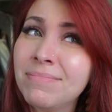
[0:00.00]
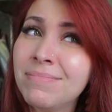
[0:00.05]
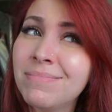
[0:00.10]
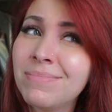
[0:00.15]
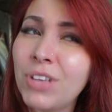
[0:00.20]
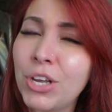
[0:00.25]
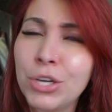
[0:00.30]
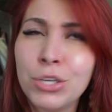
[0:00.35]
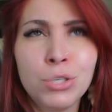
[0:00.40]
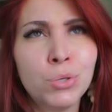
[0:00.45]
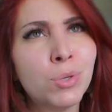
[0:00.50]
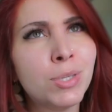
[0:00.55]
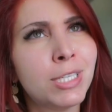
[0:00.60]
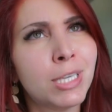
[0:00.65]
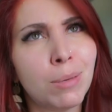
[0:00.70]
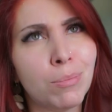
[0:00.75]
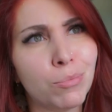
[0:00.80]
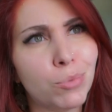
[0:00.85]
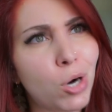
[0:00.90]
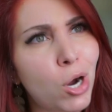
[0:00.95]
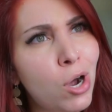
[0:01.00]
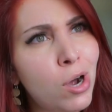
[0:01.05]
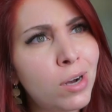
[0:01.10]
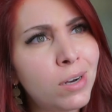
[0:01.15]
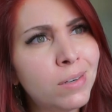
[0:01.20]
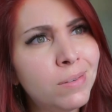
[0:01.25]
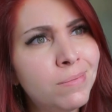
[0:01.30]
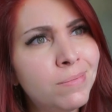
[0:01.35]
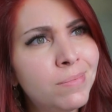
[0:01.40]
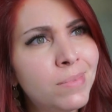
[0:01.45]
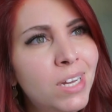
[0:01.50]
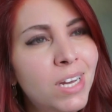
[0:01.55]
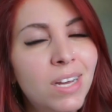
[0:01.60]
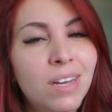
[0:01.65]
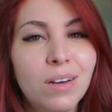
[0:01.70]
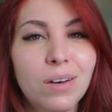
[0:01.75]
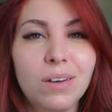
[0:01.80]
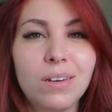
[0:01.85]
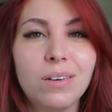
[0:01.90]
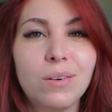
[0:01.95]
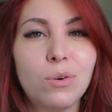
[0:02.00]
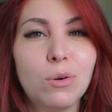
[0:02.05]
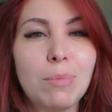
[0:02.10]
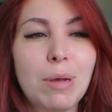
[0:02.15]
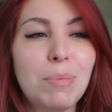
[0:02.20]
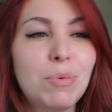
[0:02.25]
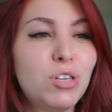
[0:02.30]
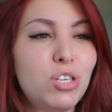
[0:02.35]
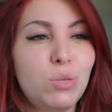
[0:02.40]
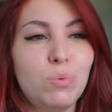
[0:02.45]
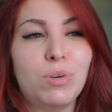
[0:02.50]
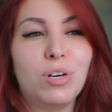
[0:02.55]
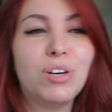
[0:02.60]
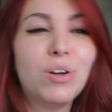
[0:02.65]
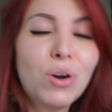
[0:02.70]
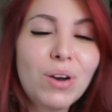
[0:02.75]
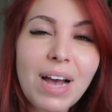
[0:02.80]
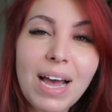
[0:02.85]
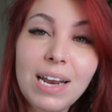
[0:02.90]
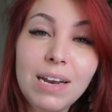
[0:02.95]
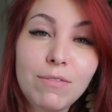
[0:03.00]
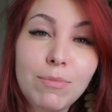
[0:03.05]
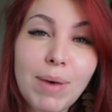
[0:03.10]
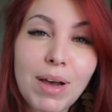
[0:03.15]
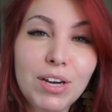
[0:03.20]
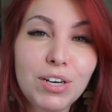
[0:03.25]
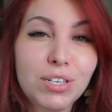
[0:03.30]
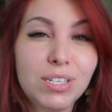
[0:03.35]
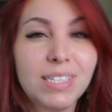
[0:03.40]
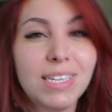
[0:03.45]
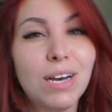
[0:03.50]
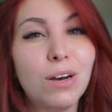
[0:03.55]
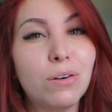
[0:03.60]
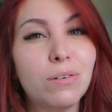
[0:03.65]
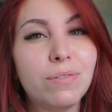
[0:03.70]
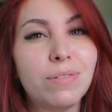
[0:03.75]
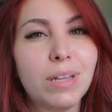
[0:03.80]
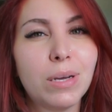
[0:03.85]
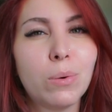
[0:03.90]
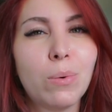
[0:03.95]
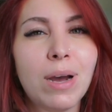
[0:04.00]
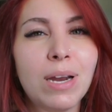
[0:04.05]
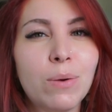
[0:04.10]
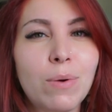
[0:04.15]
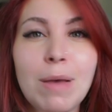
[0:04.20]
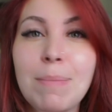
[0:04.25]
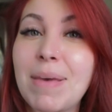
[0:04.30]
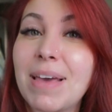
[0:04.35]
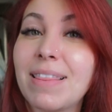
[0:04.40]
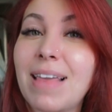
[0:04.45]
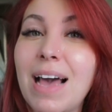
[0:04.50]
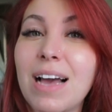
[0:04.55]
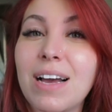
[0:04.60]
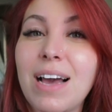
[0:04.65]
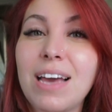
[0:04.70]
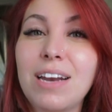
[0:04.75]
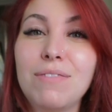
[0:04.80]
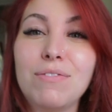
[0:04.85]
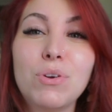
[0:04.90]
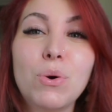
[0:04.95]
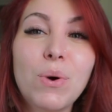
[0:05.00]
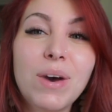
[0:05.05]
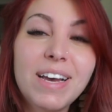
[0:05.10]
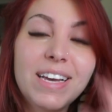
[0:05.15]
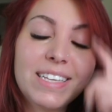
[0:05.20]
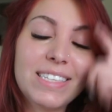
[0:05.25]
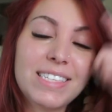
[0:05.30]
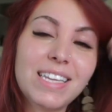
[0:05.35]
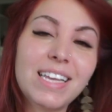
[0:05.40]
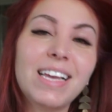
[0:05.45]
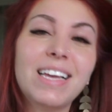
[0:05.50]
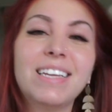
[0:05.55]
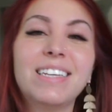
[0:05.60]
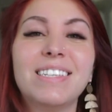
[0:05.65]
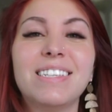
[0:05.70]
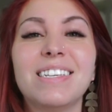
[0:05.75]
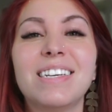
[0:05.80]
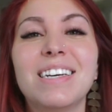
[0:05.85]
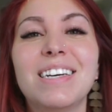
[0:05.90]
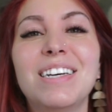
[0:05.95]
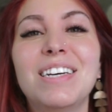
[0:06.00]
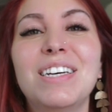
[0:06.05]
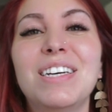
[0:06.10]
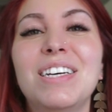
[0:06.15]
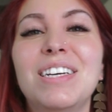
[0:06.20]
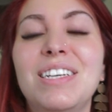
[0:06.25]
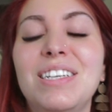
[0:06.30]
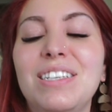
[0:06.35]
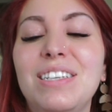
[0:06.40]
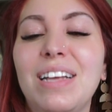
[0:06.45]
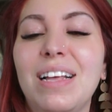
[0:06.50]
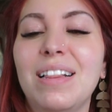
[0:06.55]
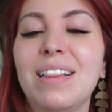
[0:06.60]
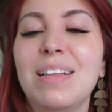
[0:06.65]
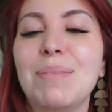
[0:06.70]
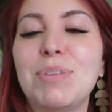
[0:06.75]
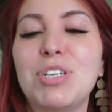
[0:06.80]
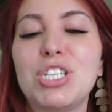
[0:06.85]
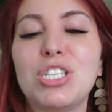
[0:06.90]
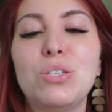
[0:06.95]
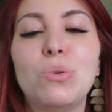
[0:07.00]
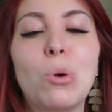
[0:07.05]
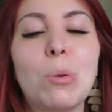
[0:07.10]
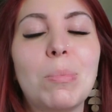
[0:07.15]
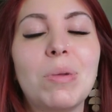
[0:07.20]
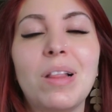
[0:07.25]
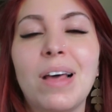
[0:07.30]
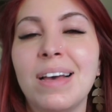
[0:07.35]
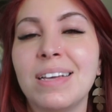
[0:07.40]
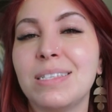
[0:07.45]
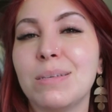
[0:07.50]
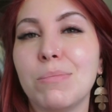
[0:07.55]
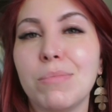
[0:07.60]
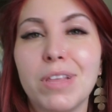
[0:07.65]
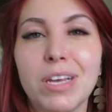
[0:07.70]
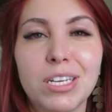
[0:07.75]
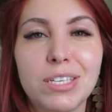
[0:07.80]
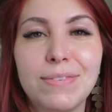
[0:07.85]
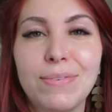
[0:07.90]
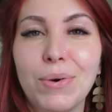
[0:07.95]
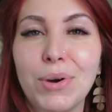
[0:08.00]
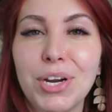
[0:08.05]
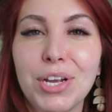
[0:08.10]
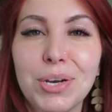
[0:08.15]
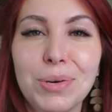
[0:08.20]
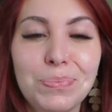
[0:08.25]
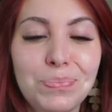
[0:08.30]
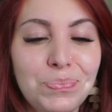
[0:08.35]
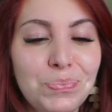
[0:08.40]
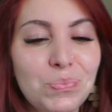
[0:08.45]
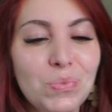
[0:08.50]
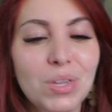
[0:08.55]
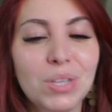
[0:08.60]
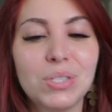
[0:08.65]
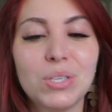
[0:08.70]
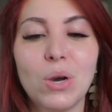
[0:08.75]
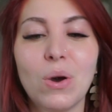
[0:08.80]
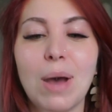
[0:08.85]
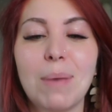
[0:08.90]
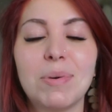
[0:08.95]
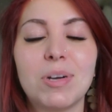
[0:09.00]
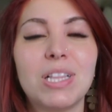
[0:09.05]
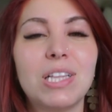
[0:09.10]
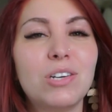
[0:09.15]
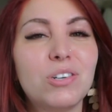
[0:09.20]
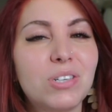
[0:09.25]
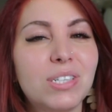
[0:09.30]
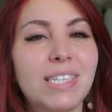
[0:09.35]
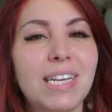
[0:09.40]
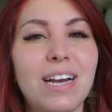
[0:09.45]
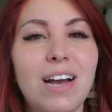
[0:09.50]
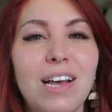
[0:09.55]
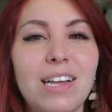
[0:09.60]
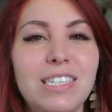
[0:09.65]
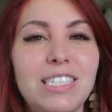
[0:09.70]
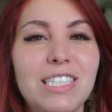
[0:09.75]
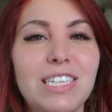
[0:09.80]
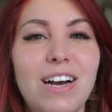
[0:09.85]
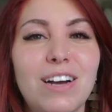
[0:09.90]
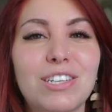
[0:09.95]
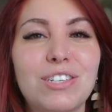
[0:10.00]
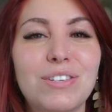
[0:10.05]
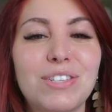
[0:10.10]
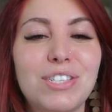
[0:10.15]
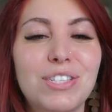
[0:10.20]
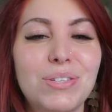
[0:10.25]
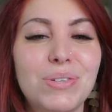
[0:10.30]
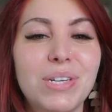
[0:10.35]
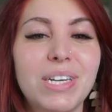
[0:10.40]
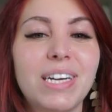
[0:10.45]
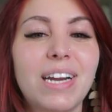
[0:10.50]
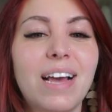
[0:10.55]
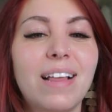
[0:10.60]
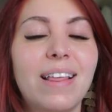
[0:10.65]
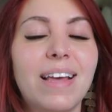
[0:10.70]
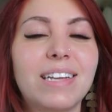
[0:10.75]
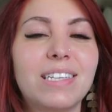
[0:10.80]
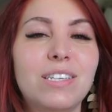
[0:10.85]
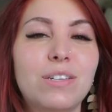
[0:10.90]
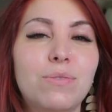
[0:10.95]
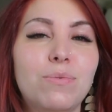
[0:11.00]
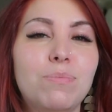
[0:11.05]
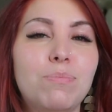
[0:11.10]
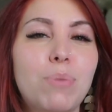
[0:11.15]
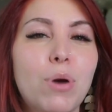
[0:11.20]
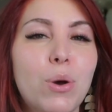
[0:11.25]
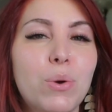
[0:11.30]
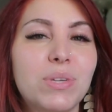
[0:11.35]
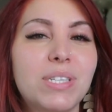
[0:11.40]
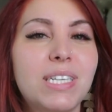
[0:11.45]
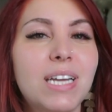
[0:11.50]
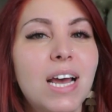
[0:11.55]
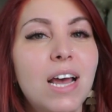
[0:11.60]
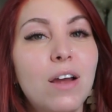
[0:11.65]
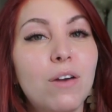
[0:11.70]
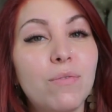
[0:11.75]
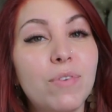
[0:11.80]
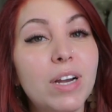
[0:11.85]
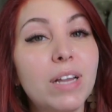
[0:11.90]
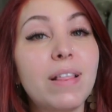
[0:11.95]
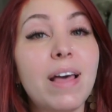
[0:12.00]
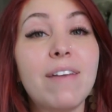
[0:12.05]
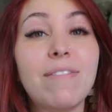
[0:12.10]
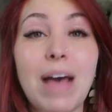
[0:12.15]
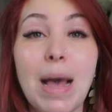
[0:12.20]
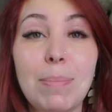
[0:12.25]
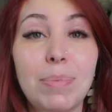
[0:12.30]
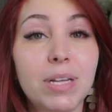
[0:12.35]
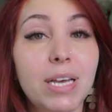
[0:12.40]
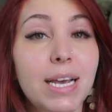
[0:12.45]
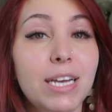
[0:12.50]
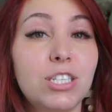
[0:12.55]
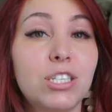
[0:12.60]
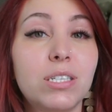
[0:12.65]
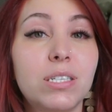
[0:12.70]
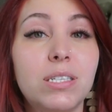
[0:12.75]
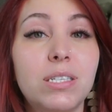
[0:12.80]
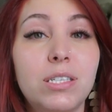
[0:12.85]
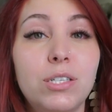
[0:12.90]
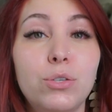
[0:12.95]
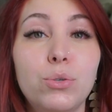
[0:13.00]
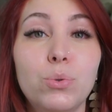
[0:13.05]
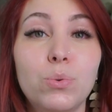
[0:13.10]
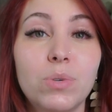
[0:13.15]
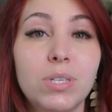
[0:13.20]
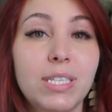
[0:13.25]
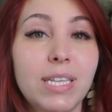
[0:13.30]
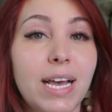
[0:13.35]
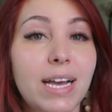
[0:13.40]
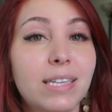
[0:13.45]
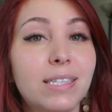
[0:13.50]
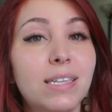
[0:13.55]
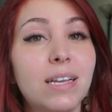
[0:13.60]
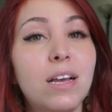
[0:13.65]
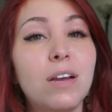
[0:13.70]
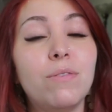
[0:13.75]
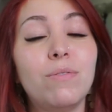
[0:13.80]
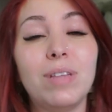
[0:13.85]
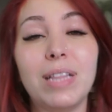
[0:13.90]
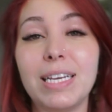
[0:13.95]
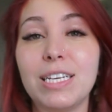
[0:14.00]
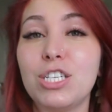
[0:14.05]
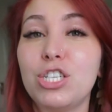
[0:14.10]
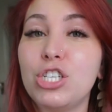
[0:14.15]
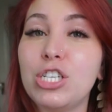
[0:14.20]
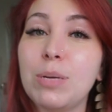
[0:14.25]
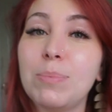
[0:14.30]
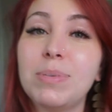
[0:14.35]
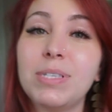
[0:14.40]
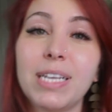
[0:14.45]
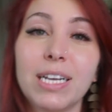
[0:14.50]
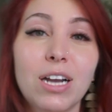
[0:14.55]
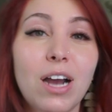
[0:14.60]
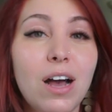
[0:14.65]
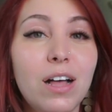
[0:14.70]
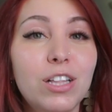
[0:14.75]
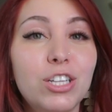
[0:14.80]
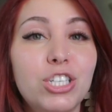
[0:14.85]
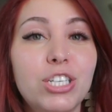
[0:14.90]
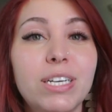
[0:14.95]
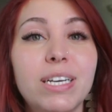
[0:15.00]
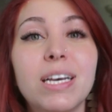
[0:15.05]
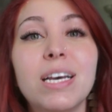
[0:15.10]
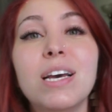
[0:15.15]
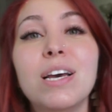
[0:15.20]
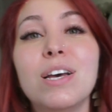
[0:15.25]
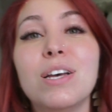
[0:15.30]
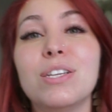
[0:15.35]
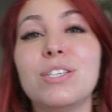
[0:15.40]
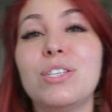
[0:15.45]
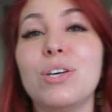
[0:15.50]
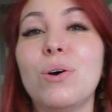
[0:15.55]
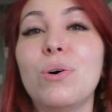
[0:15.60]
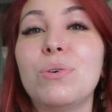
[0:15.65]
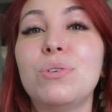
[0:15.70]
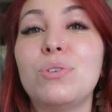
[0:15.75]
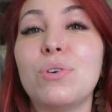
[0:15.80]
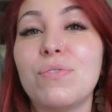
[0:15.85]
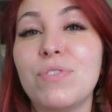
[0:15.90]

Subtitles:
Are you doing something wrong? Or maybe you just want to know kind of about yourself, like, why do I make that kind of noise? And let me just normalize some things for you. So I'm a clinical psychology doctorate student. I like to post real life applications to sex, relationship psychology. So don't